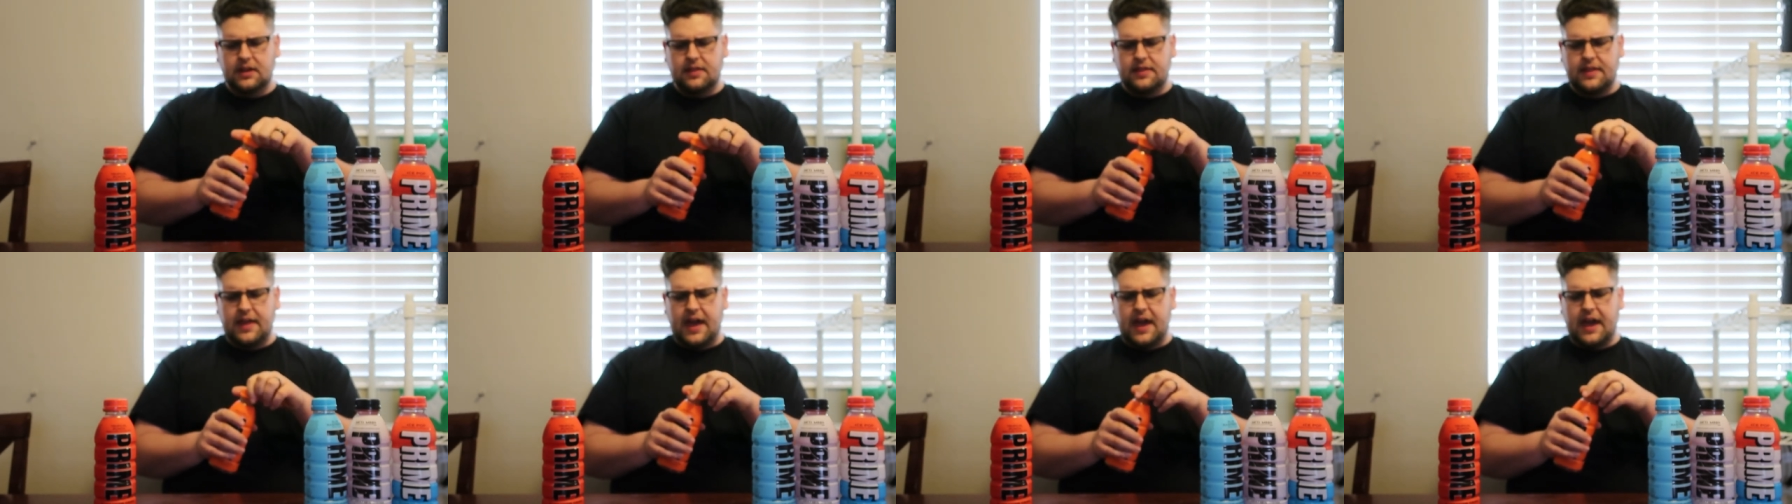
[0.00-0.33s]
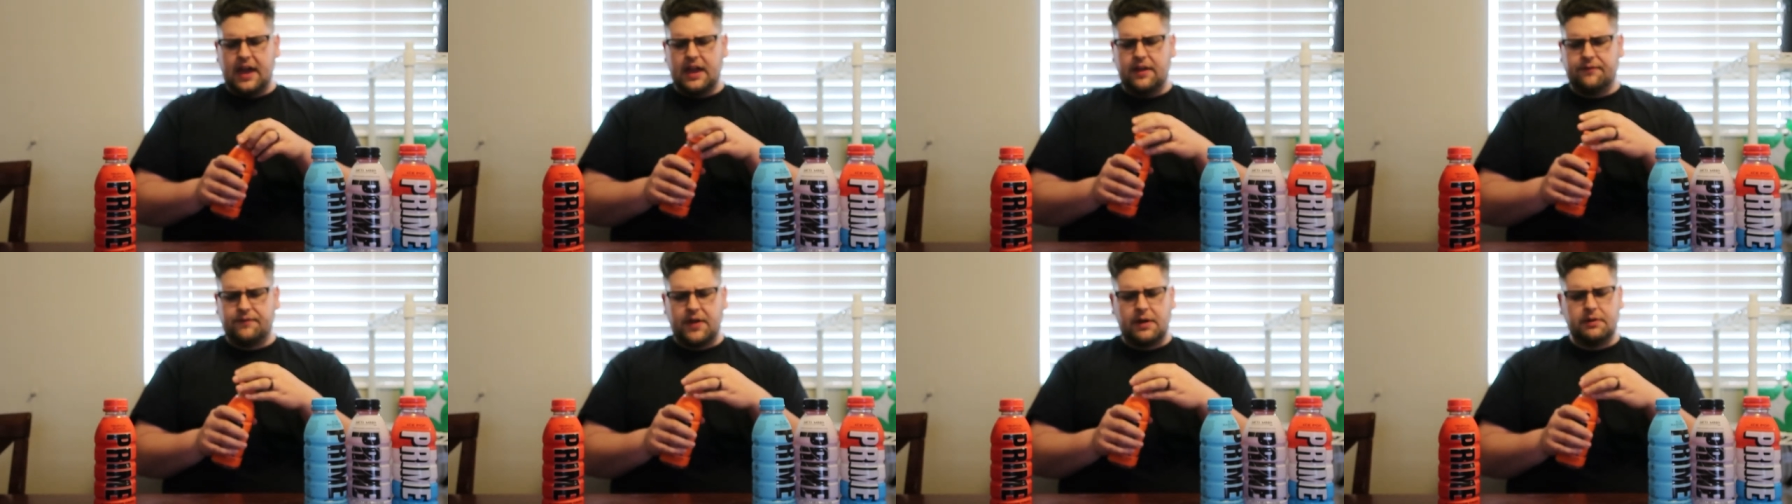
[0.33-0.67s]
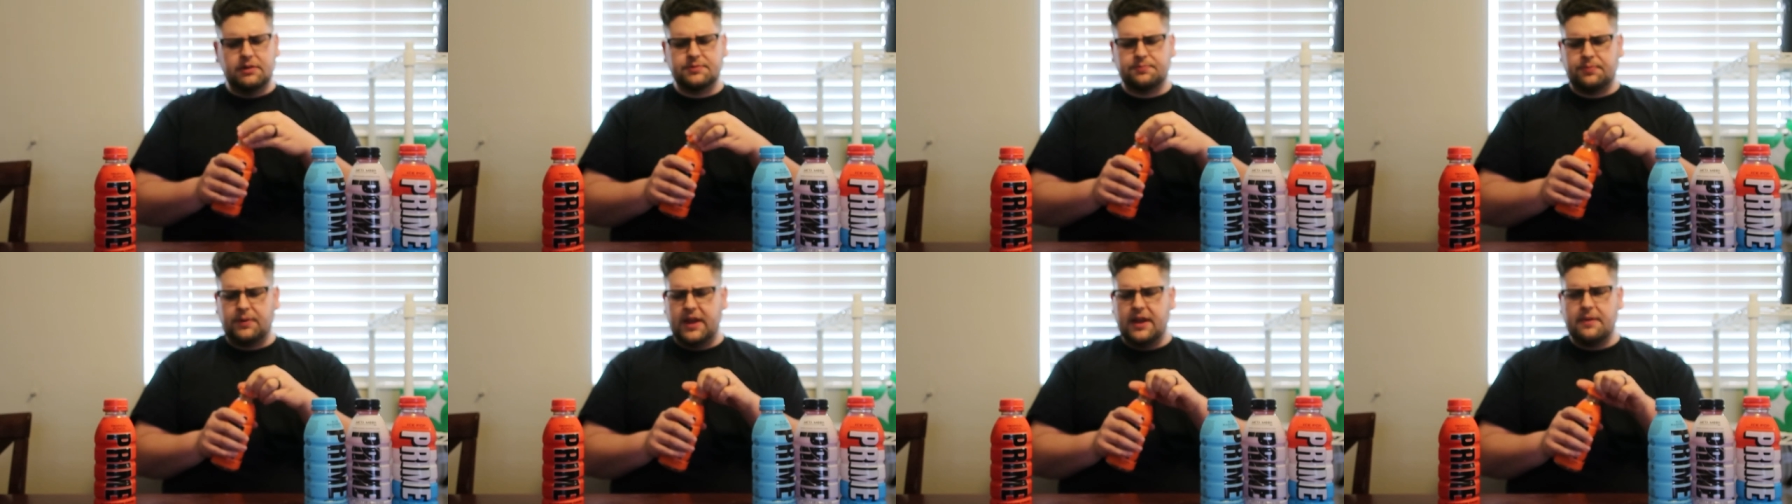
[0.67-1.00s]
That if I
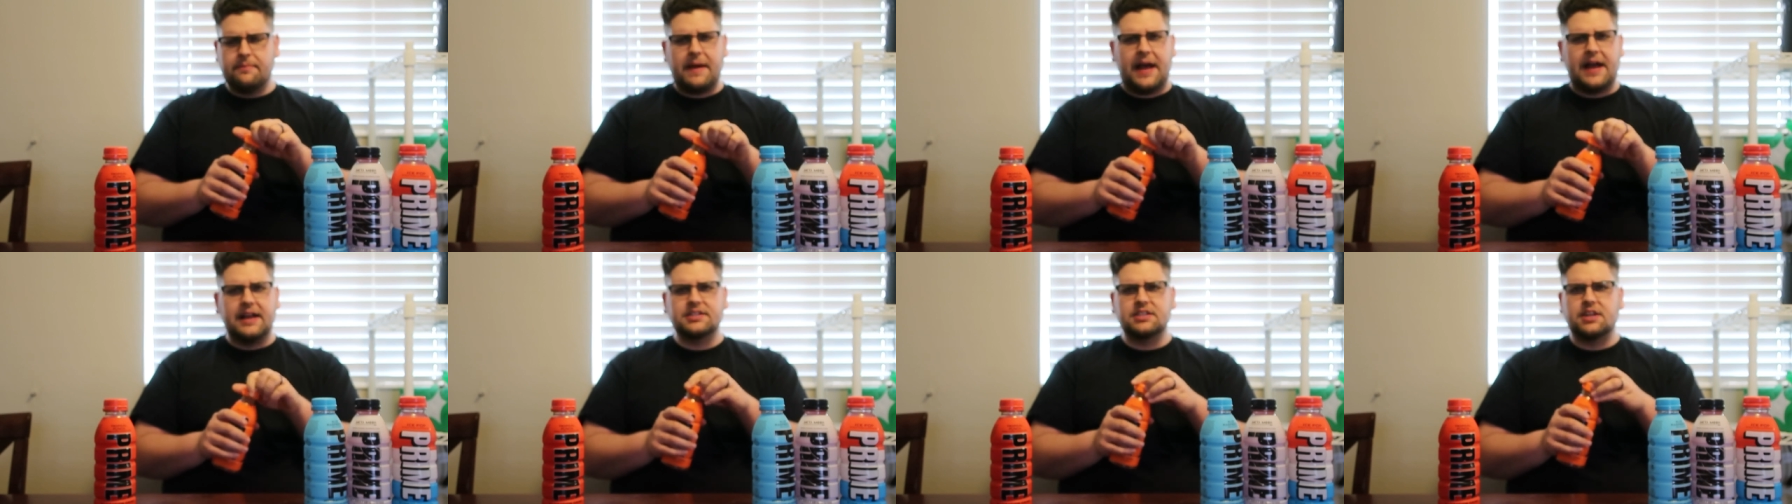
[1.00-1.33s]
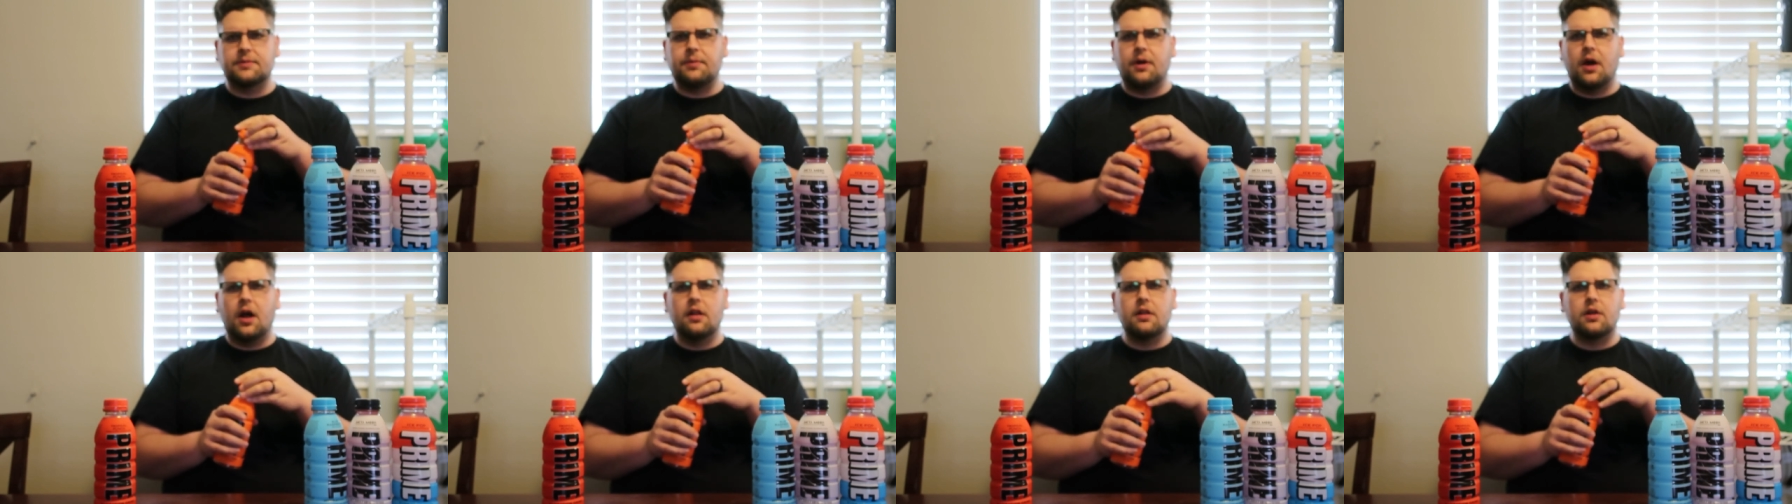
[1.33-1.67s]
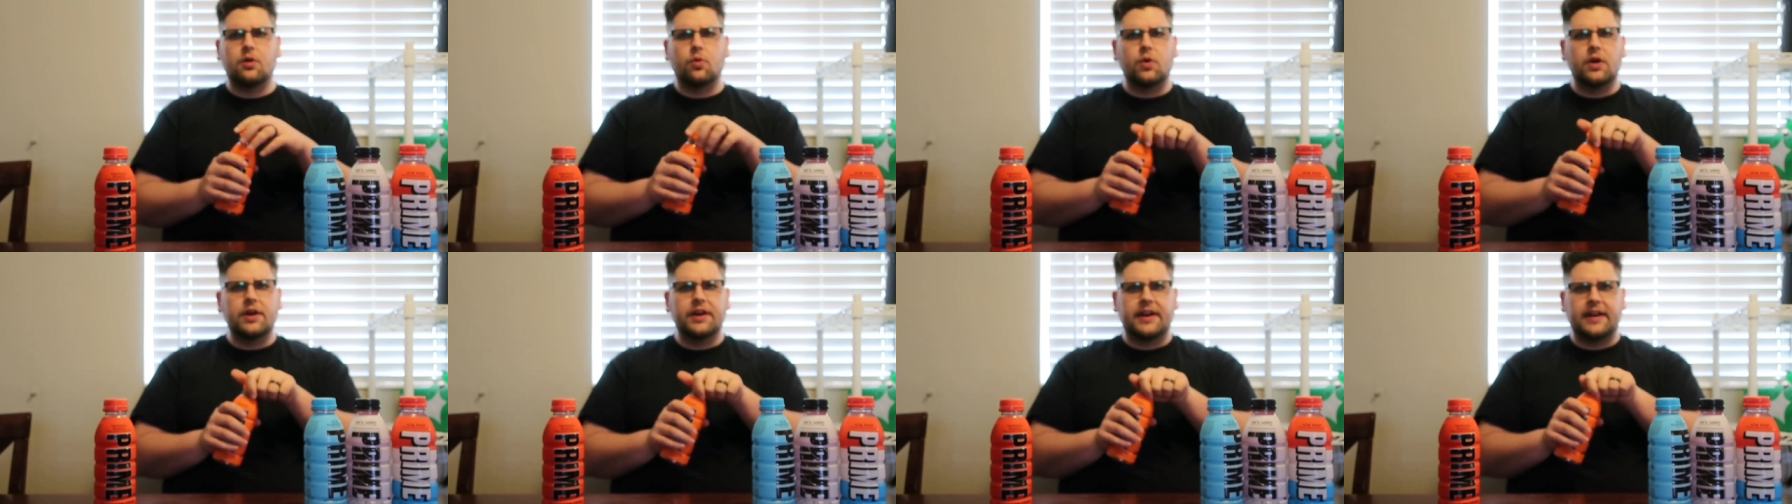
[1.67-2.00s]
was playing basketball
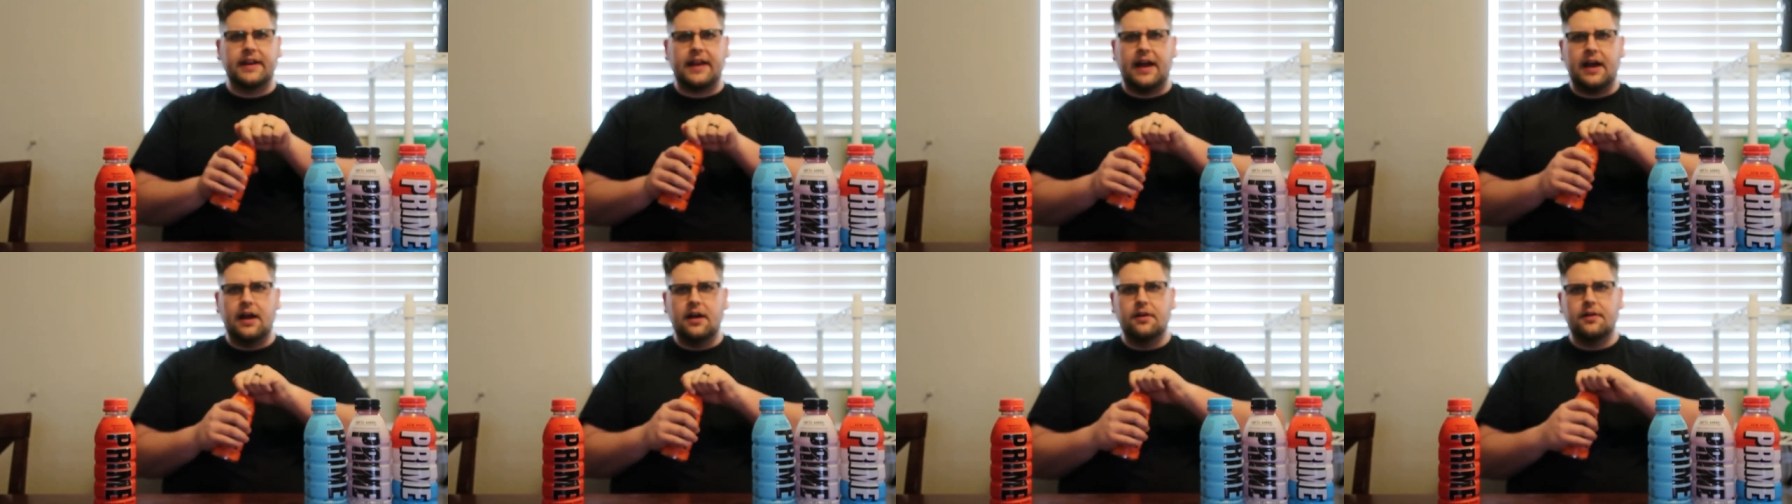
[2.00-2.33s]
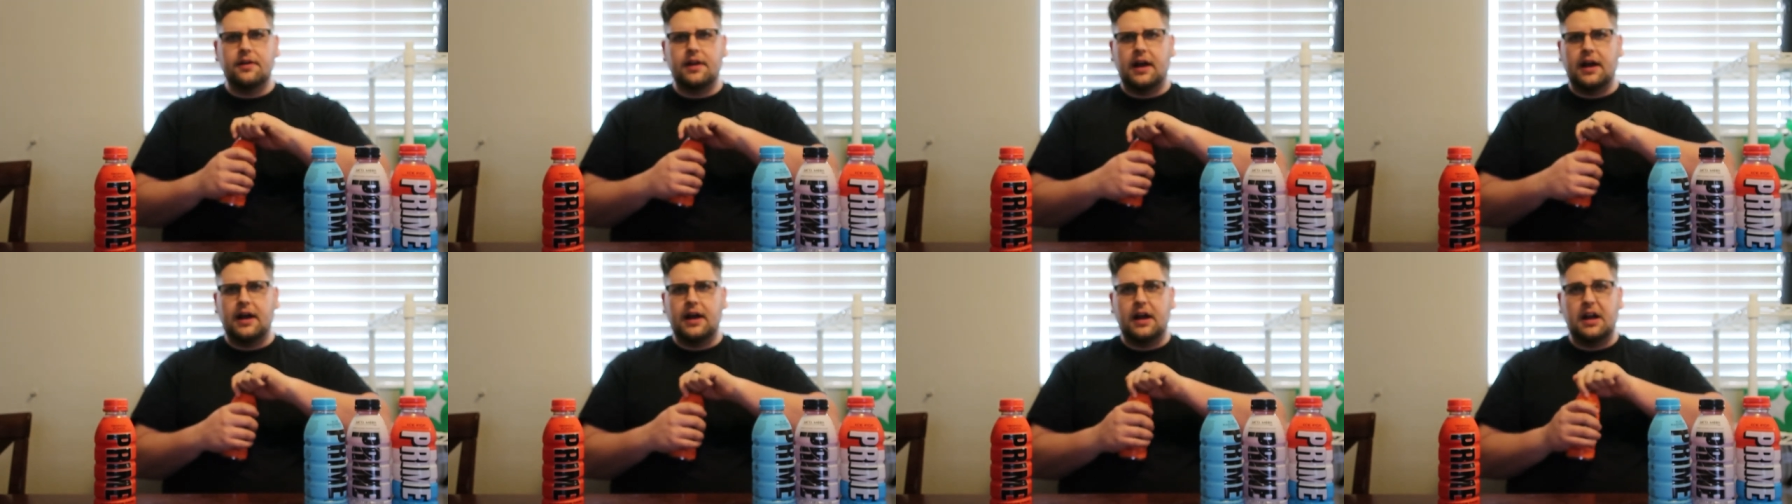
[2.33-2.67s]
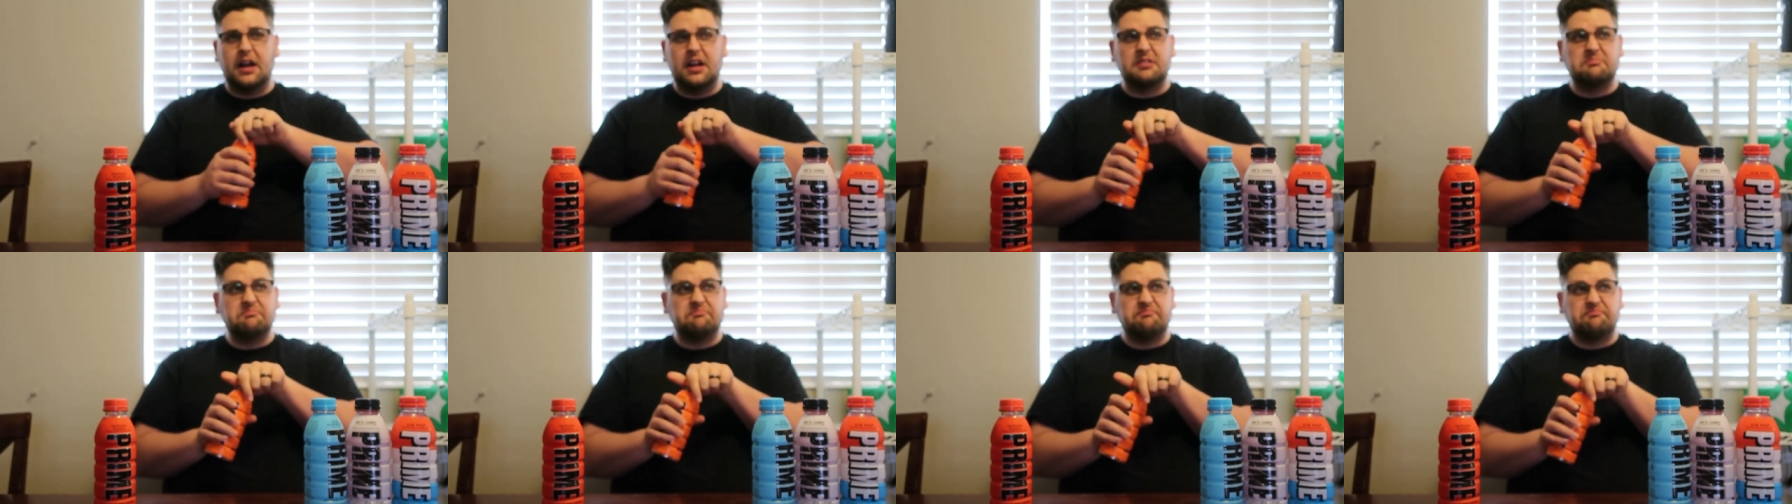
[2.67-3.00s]
or working out,
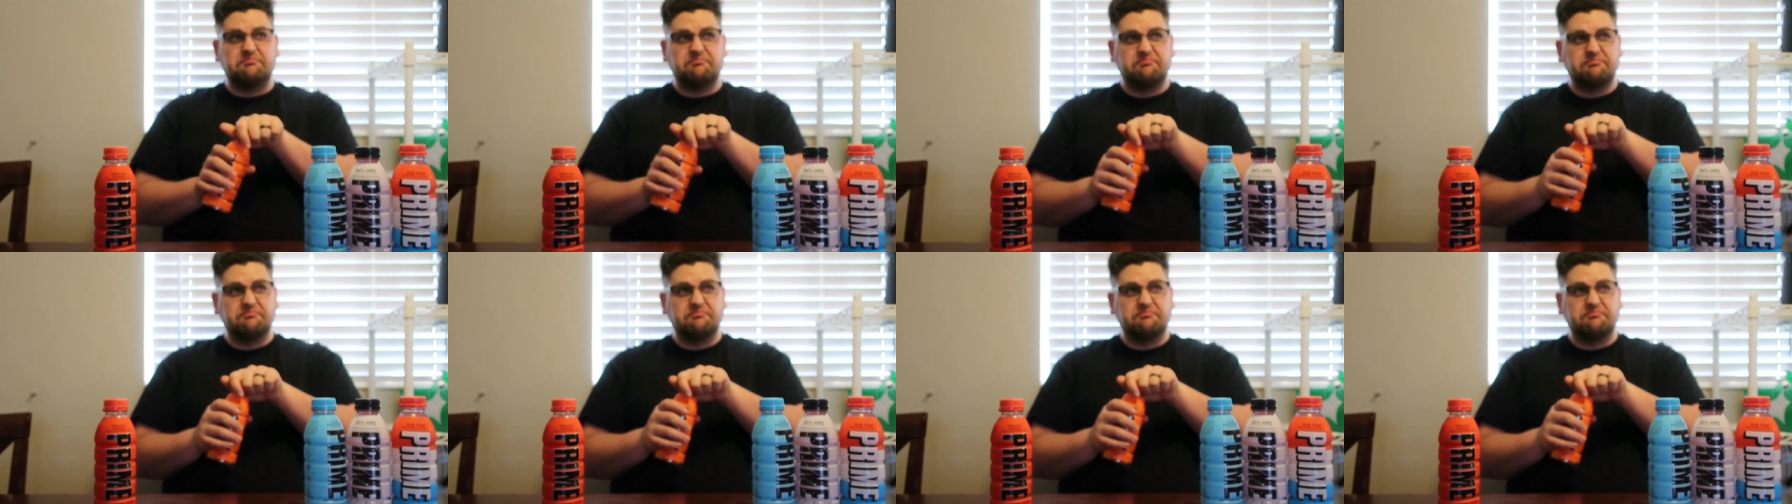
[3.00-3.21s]
uh,